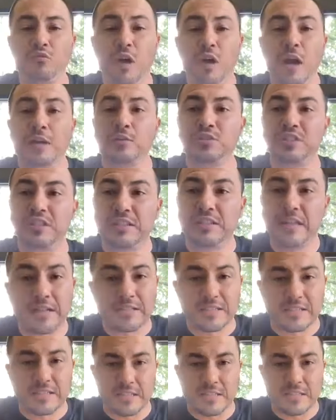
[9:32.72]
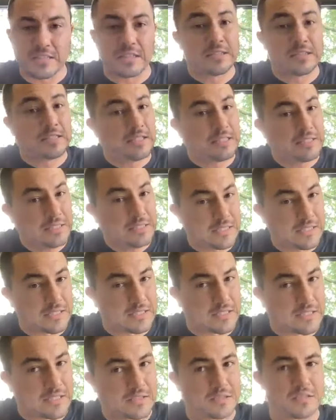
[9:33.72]
Rhino did not exist until it did
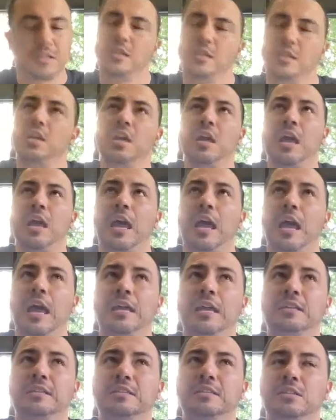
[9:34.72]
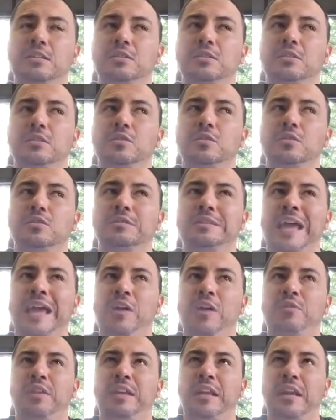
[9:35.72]
exist. And
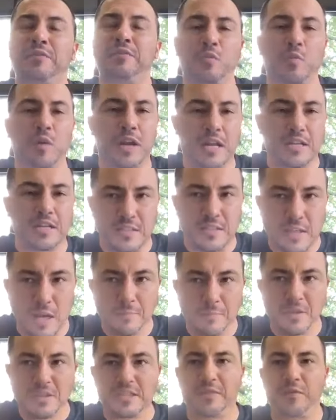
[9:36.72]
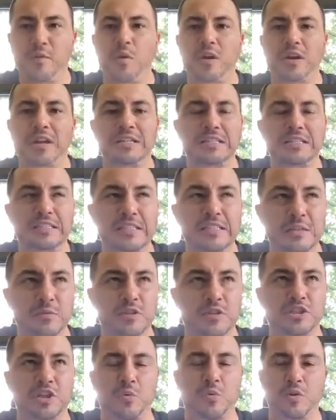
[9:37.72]
now that everyone has the numbers, everyone can see
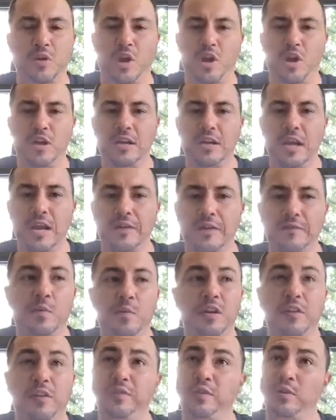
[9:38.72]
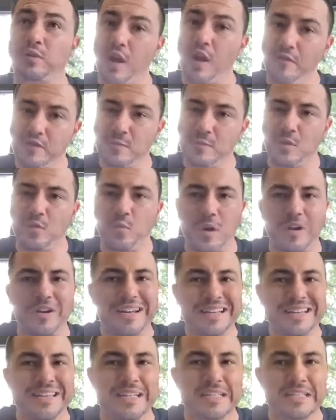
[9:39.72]
what's going on, everyone can feel comfortable.
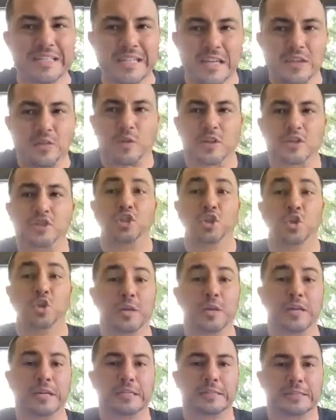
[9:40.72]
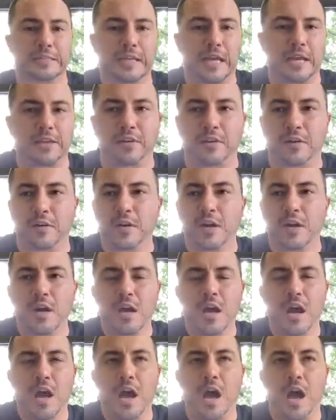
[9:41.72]
We're in this together, we're doing it together.
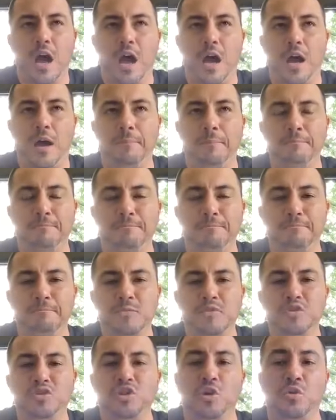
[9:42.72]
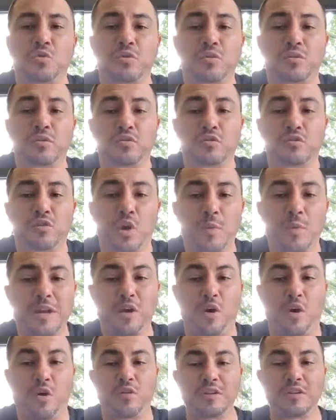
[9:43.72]
Um, so
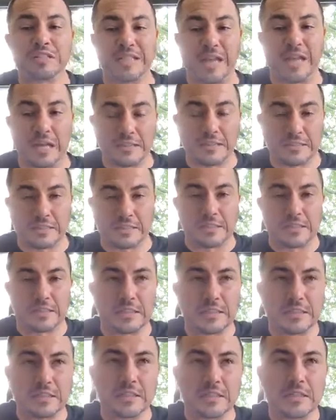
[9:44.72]
growing horizontally